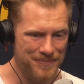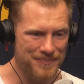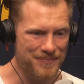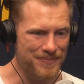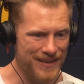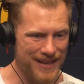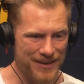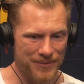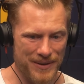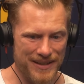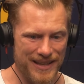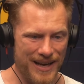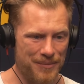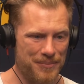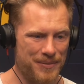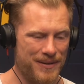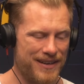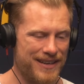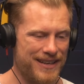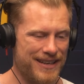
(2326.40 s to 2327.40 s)
what
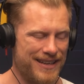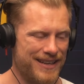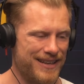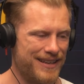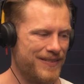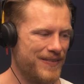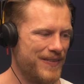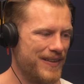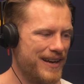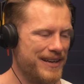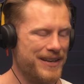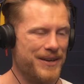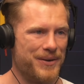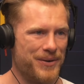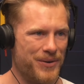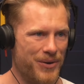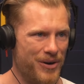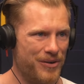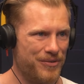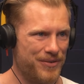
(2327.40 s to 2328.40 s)
happened um, a year and
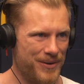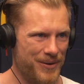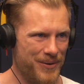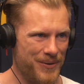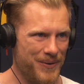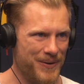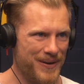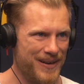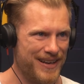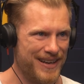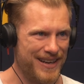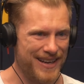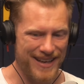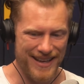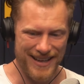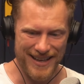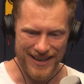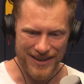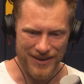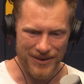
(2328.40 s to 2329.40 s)
a half ago,
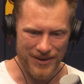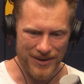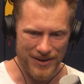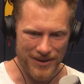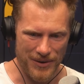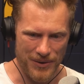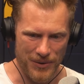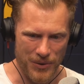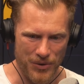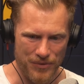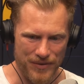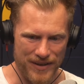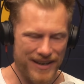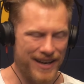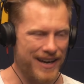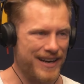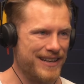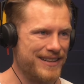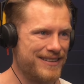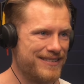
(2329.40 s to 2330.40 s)
uh,
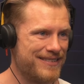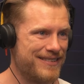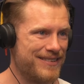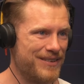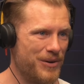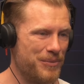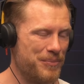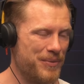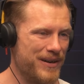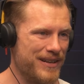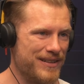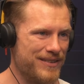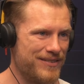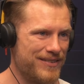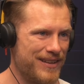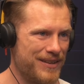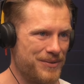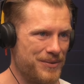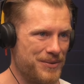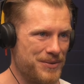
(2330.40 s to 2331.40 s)
overnight, operators
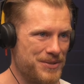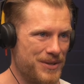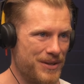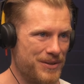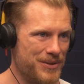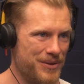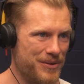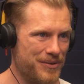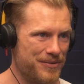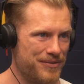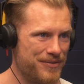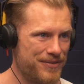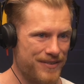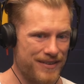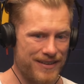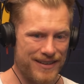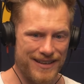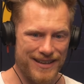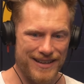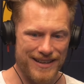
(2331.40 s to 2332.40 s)
had to shut off
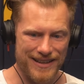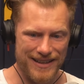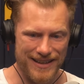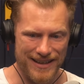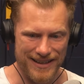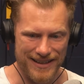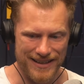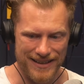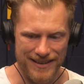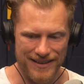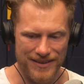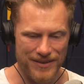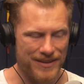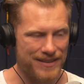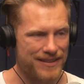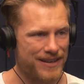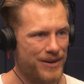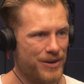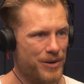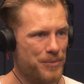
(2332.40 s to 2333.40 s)
uh, the
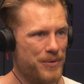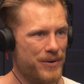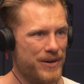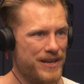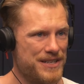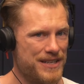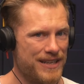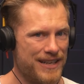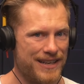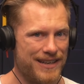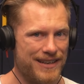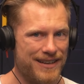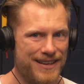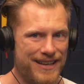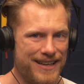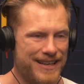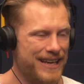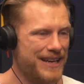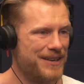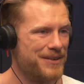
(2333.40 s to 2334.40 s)
entire operation.
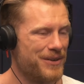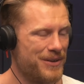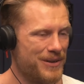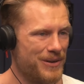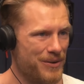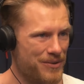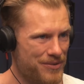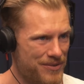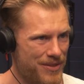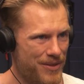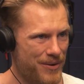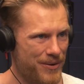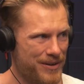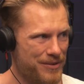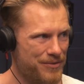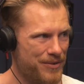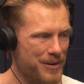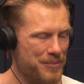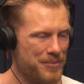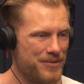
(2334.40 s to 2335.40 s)
Kindred lost
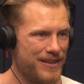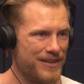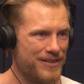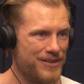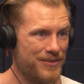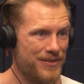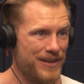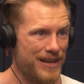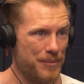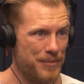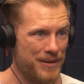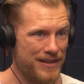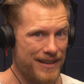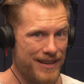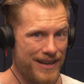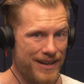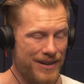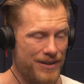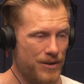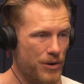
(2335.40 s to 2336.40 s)
35% of
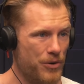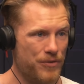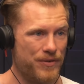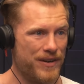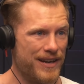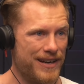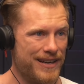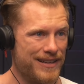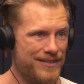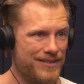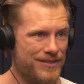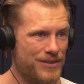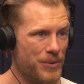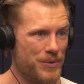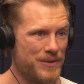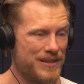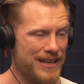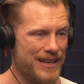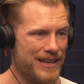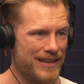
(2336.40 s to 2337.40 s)
EBITDA overnight,
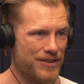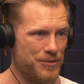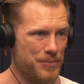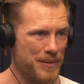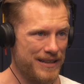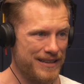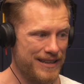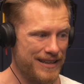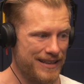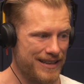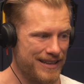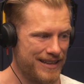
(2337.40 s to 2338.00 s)
totally unexpected.